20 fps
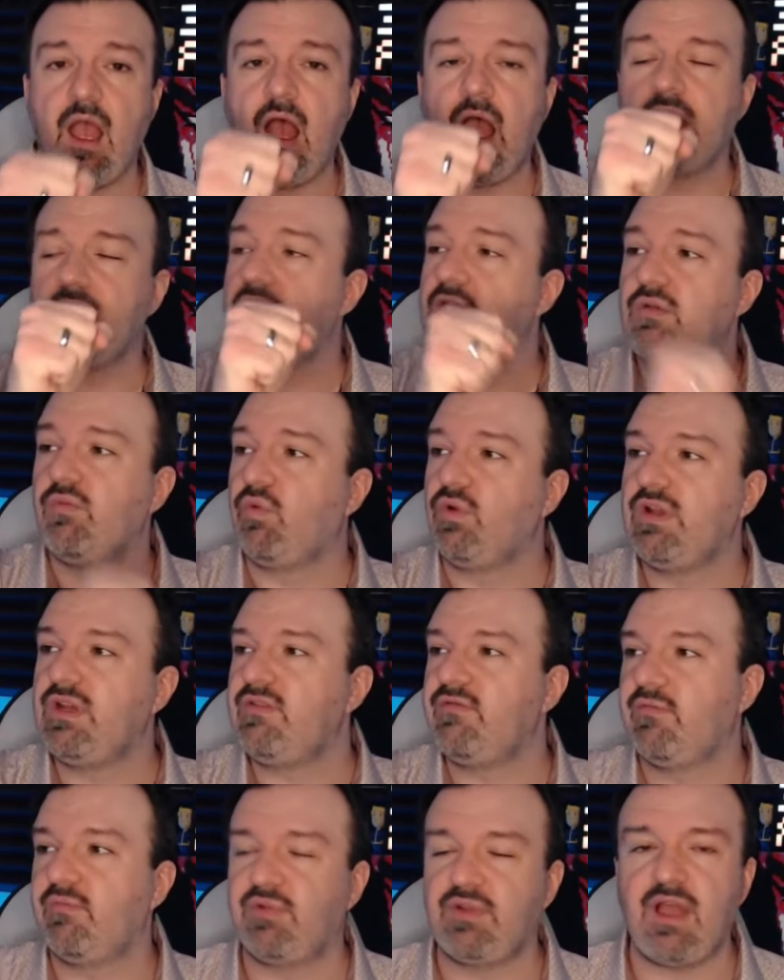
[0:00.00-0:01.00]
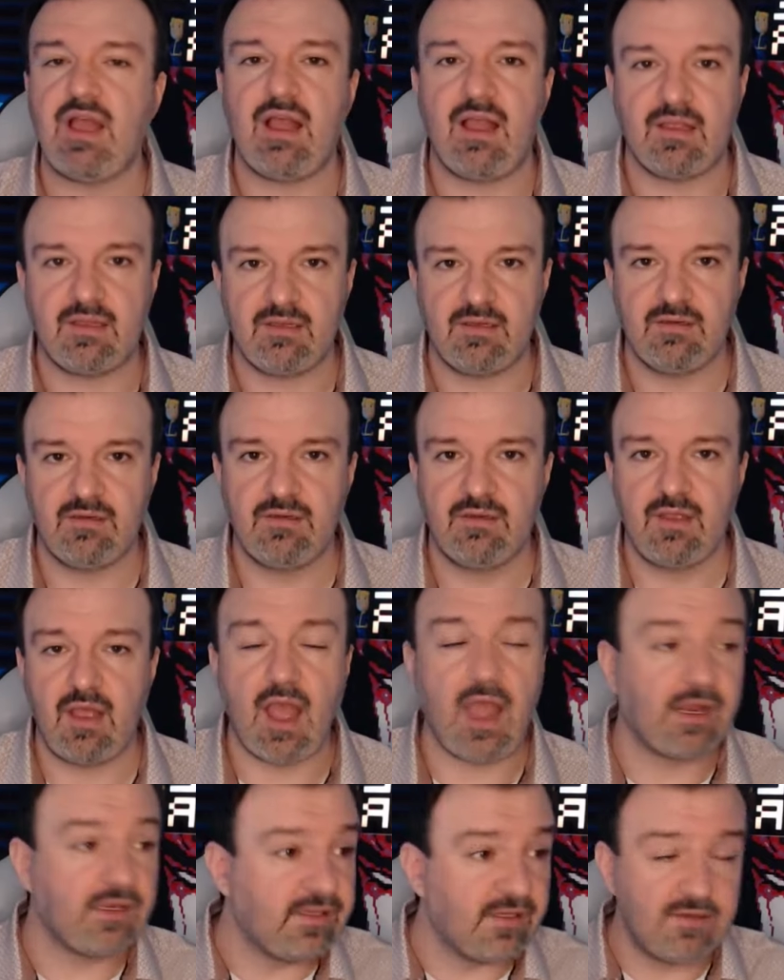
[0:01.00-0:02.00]
I it wouldn't even block.
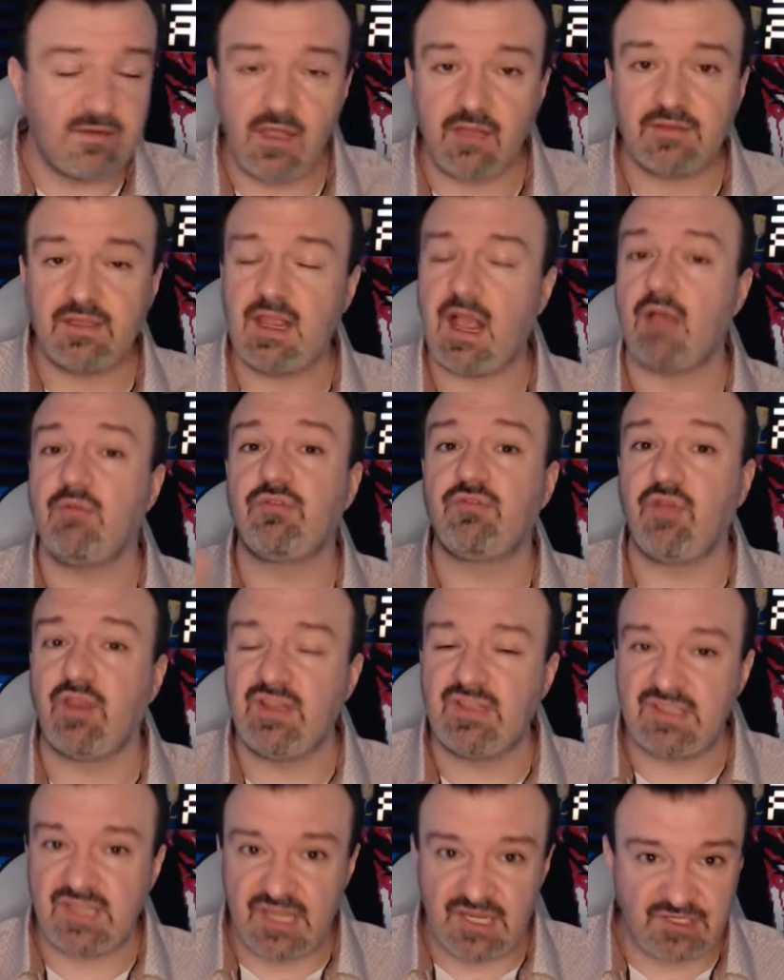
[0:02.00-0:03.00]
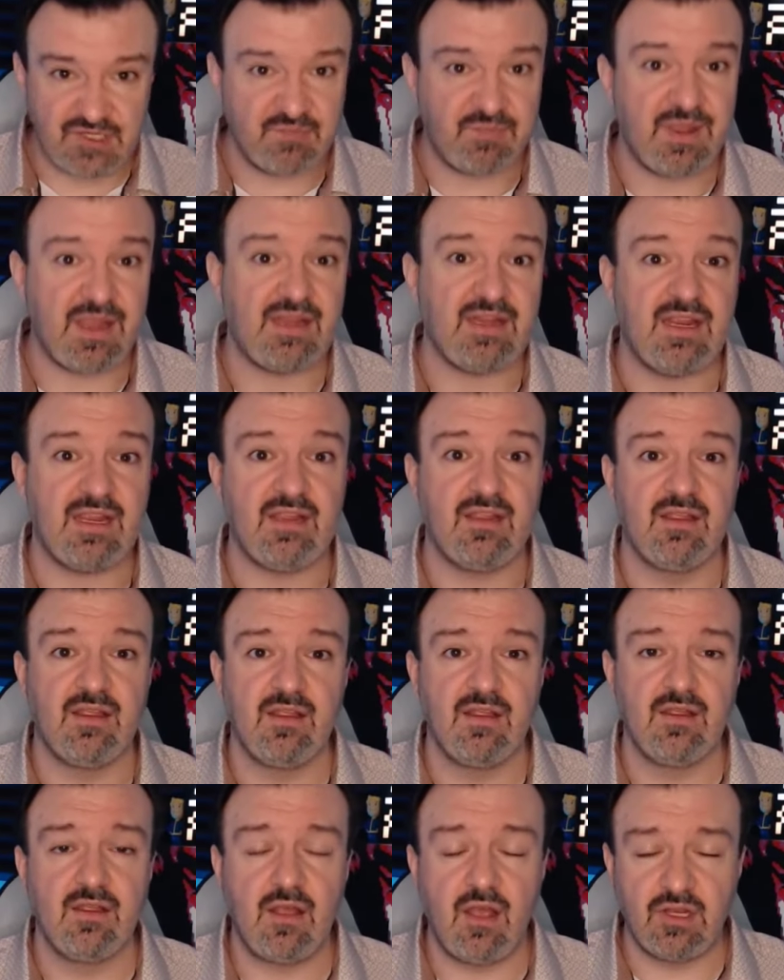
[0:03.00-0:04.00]
I did nothing. I was anticipating
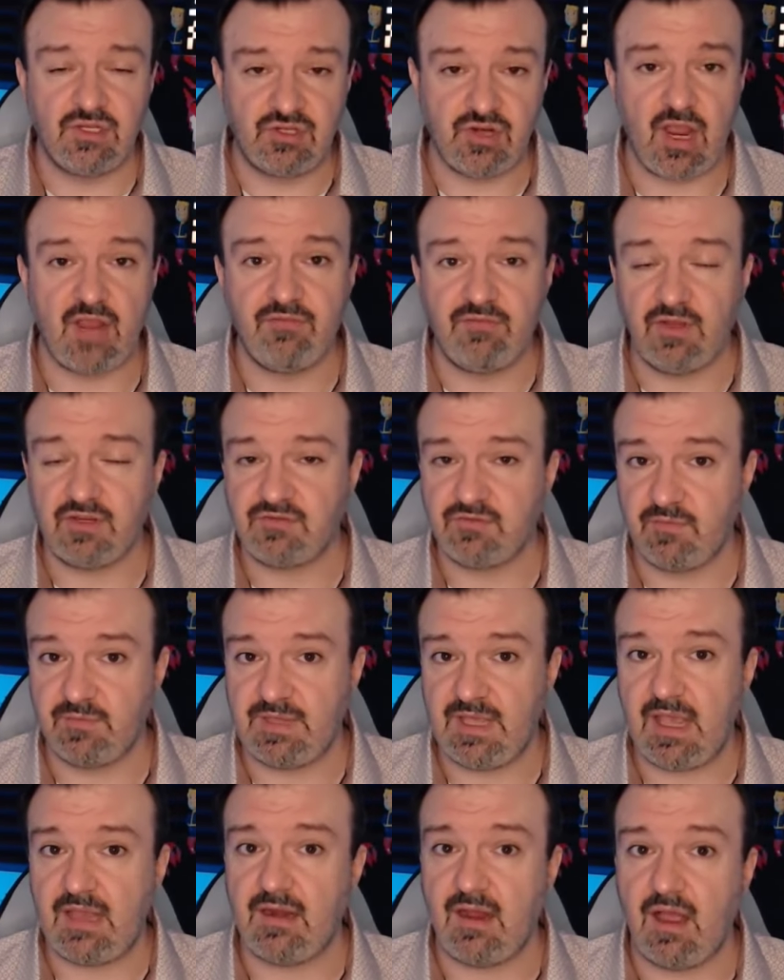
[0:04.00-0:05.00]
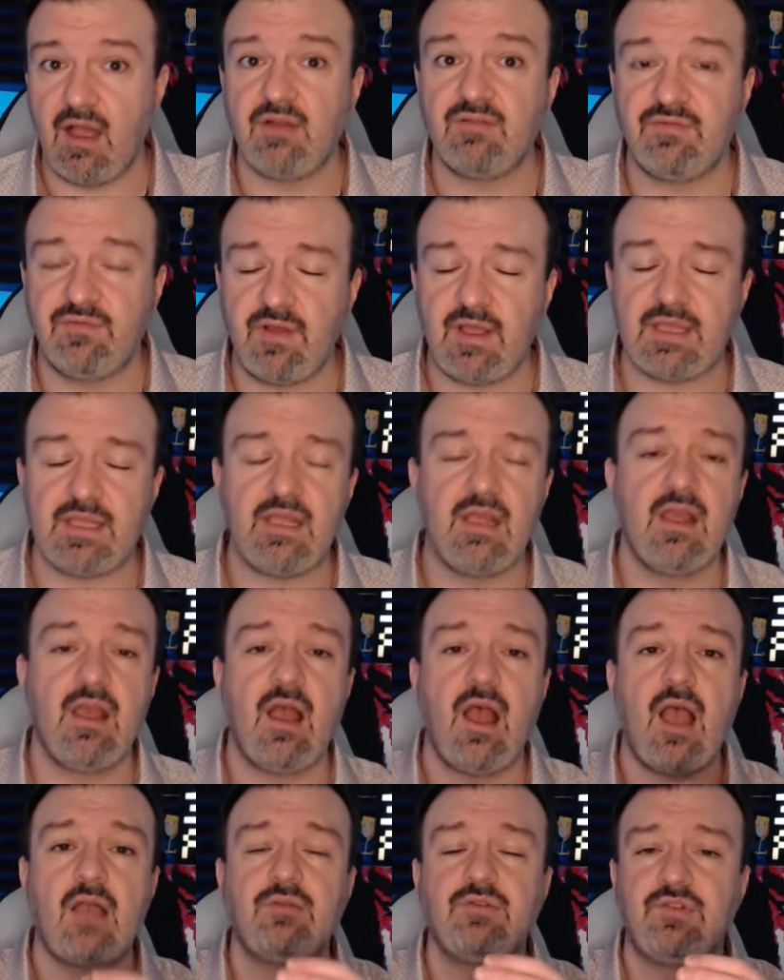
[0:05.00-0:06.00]
a drive rush from Ken on fight.
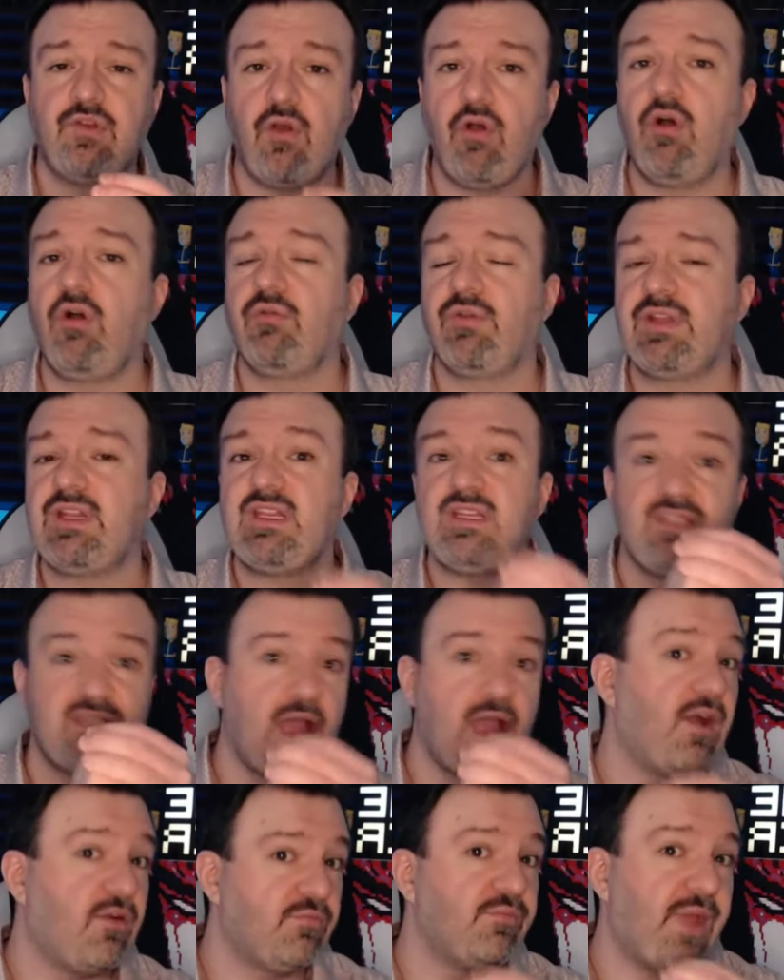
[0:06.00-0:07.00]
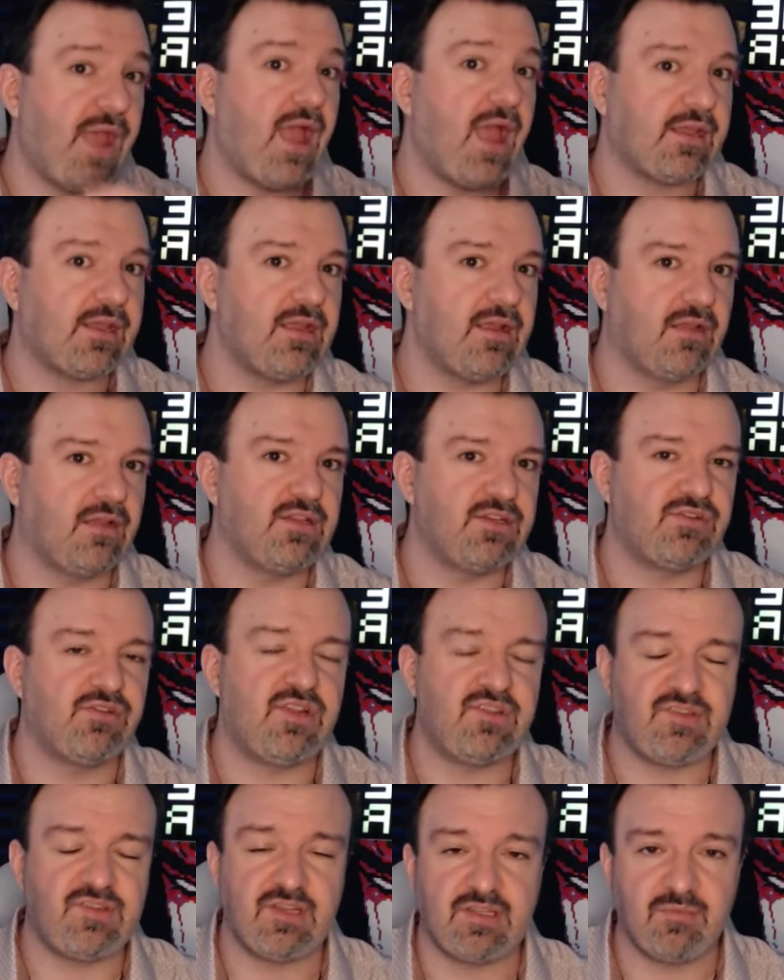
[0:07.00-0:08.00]
I was already down backing on the
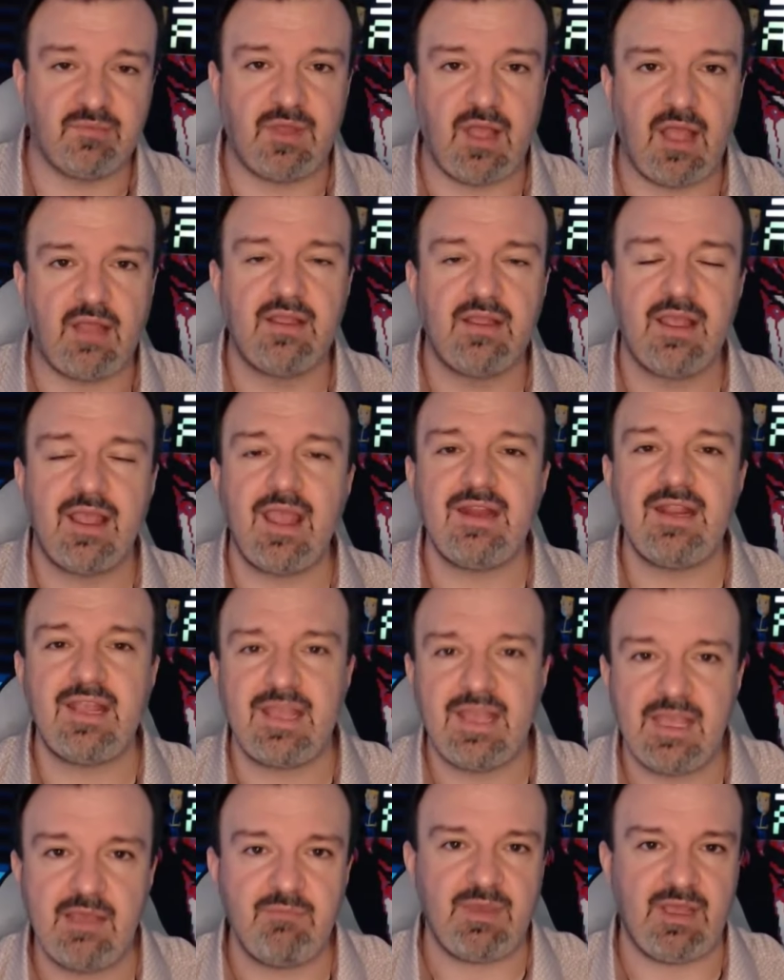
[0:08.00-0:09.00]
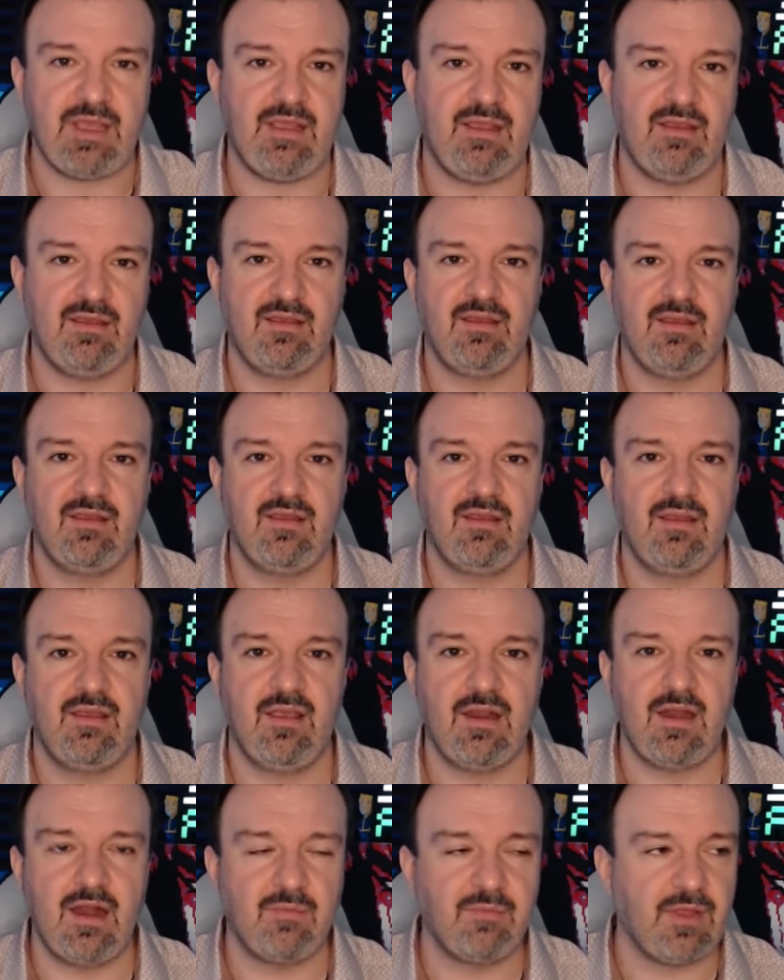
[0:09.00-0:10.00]
joystick to block, and it hit me.
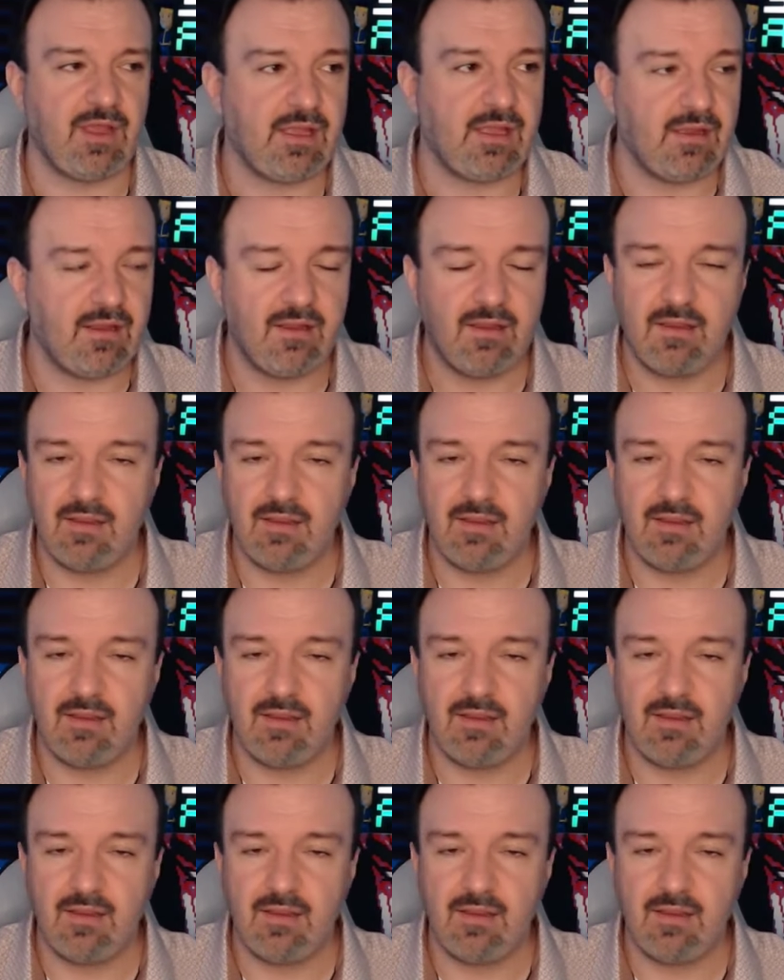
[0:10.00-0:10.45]
And I'm like,